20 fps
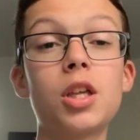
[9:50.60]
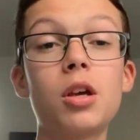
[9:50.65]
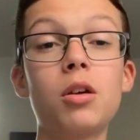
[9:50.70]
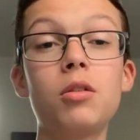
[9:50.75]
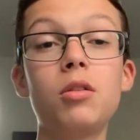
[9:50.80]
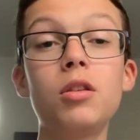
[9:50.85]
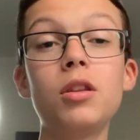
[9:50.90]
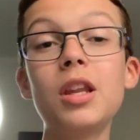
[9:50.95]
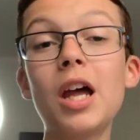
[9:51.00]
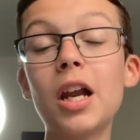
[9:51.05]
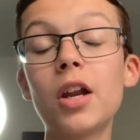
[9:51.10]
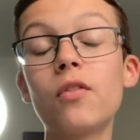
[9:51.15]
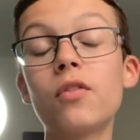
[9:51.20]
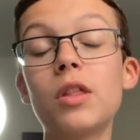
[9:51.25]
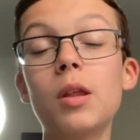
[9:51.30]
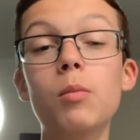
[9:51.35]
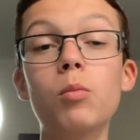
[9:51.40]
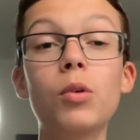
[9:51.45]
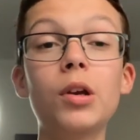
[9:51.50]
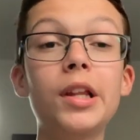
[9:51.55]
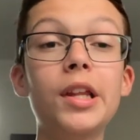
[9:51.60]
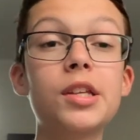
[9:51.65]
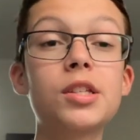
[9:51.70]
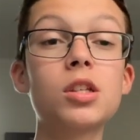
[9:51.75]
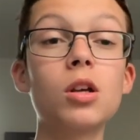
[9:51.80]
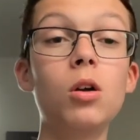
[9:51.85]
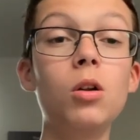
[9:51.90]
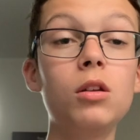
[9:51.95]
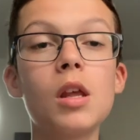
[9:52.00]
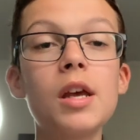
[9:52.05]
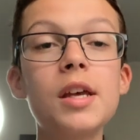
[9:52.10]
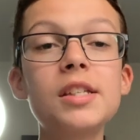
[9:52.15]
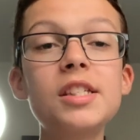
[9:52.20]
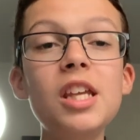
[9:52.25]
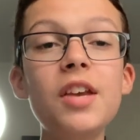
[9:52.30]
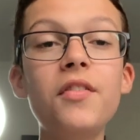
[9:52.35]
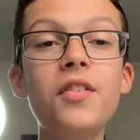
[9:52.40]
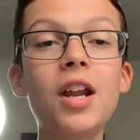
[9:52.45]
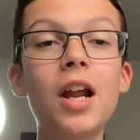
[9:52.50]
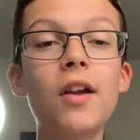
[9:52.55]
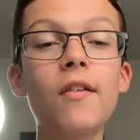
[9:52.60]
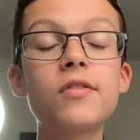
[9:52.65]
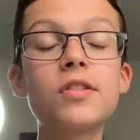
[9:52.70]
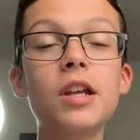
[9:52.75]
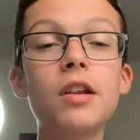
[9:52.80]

none of them really sold. 7 out of 10